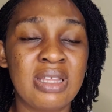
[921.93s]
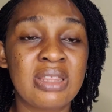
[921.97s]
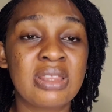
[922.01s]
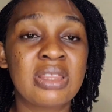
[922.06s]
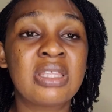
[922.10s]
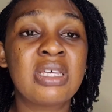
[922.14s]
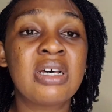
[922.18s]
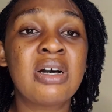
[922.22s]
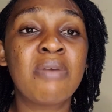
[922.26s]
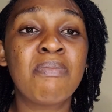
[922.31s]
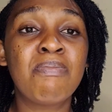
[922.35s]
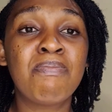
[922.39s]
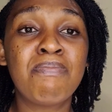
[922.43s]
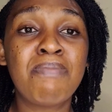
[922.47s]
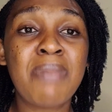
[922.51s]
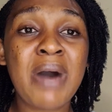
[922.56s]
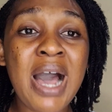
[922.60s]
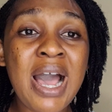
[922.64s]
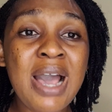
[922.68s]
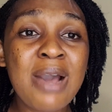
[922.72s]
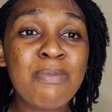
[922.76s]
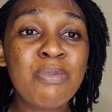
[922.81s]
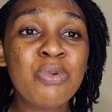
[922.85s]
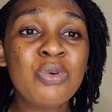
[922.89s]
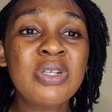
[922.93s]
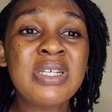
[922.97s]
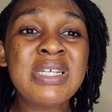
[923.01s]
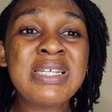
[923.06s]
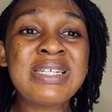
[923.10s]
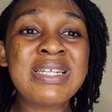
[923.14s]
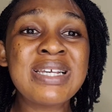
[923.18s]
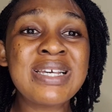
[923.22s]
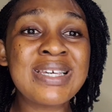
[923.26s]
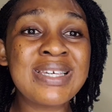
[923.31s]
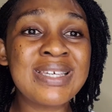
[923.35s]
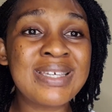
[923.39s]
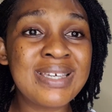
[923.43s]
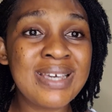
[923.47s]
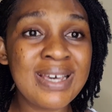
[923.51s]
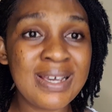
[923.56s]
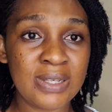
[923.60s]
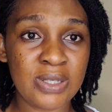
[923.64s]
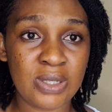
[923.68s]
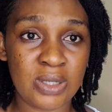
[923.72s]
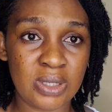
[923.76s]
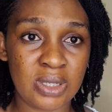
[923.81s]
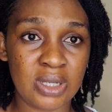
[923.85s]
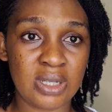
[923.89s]
The Bible is
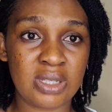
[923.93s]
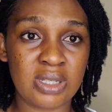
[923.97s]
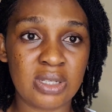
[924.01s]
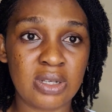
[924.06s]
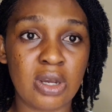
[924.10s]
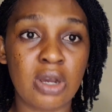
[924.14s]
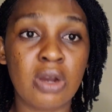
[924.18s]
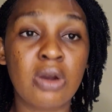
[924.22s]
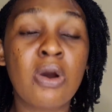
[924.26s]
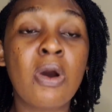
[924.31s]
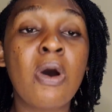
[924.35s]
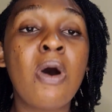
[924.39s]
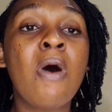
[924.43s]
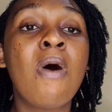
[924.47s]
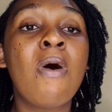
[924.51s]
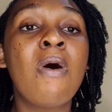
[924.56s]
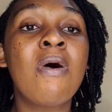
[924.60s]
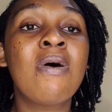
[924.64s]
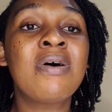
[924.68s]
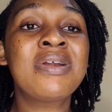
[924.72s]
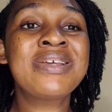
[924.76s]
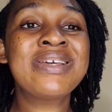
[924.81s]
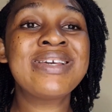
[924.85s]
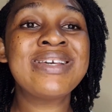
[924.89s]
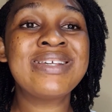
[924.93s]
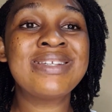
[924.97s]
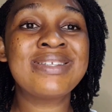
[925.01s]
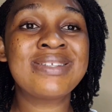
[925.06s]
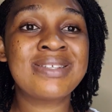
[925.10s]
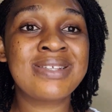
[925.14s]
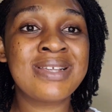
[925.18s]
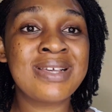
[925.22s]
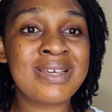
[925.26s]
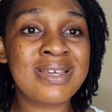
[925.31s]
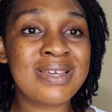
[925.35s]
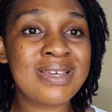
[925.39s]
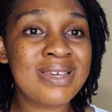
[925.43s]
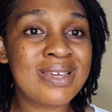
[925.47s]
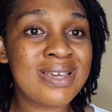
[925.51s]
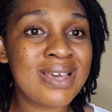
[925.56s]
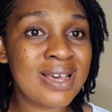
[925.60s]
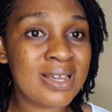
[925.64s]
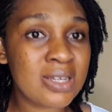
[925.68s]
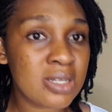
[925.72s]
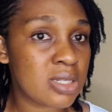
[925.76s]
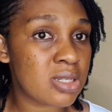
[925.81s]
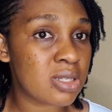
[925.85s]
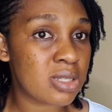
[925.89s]
against it. God is
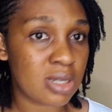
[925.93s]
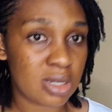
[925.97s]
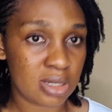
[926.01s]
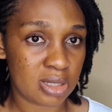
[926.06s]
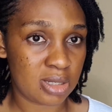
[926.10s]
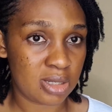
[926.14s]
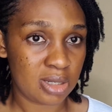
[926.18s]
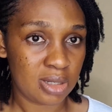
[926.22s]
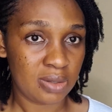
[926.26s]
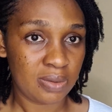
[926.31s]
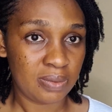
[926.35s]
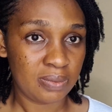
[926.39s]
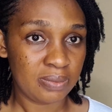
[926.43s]
against it.